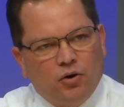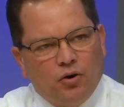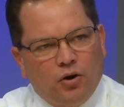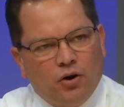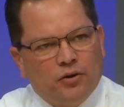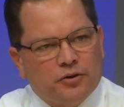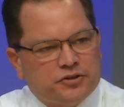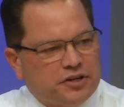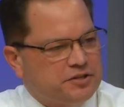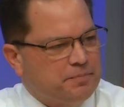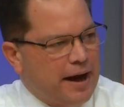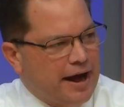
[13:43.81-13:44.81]
All those
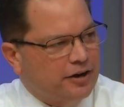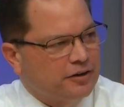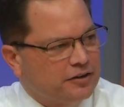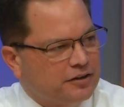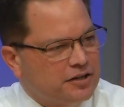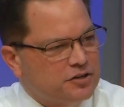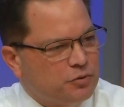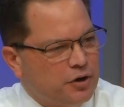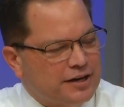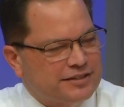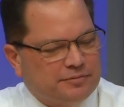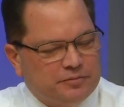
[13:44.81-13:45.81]
things matter, because we're
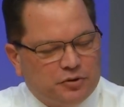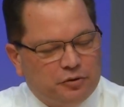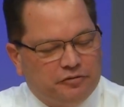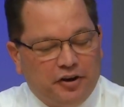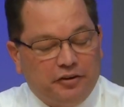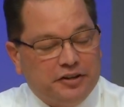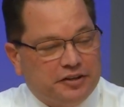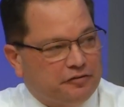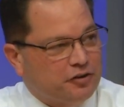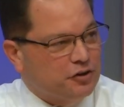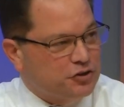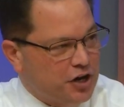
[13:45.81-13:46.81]
asking them to do a very
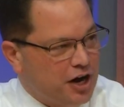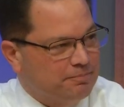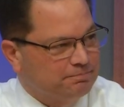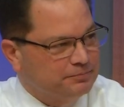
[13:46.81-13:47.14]
difficult job.